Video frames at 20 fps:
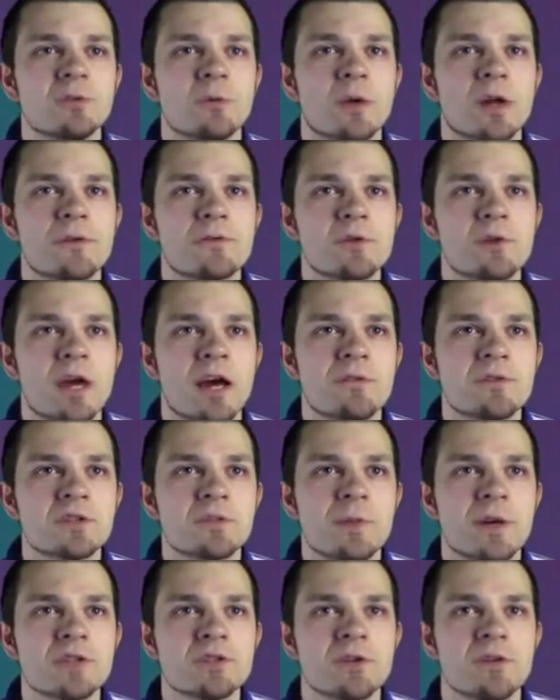whenever you have your
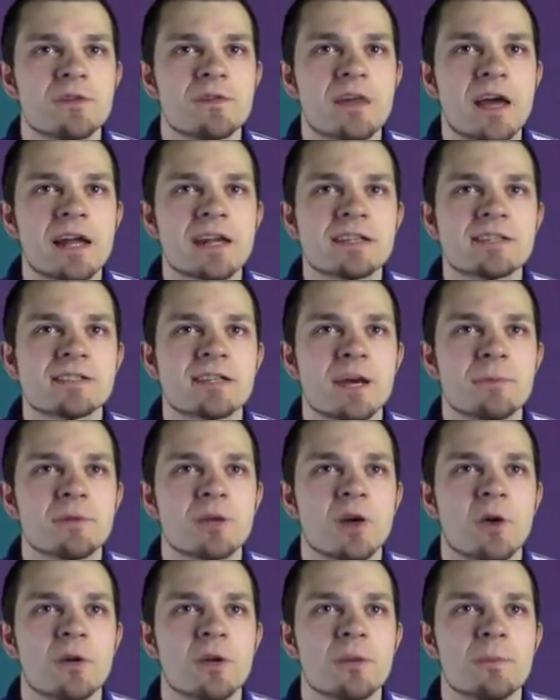special, then it's time to
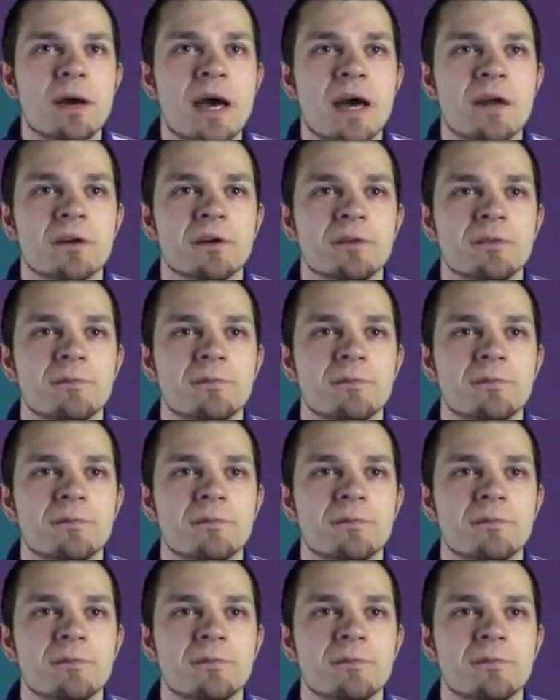go into battle.